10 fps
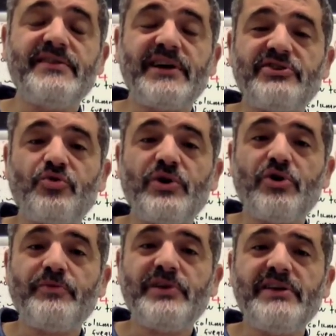chi-square
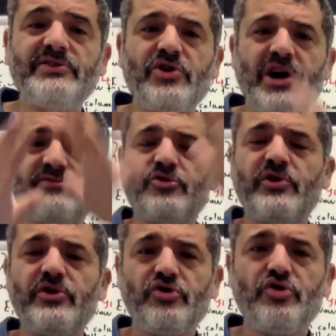obtained. So you have to
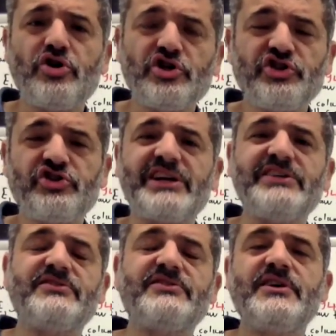
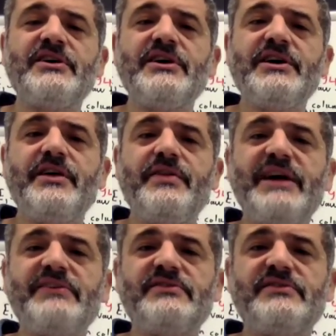construct
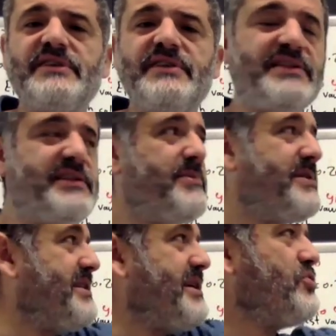that table
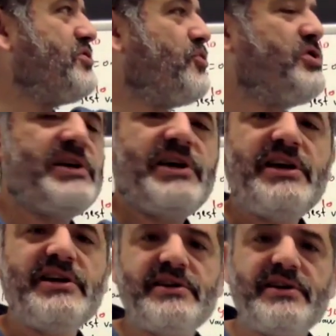that I was putting
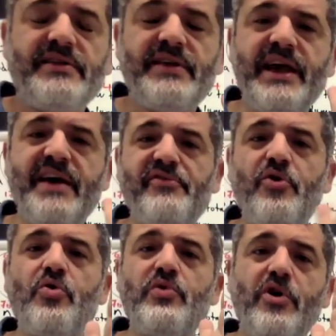here, the
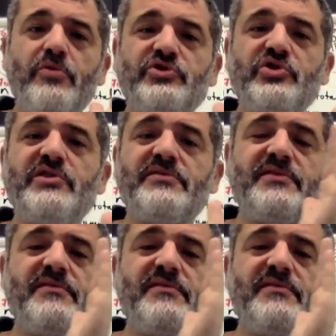FO, the observed,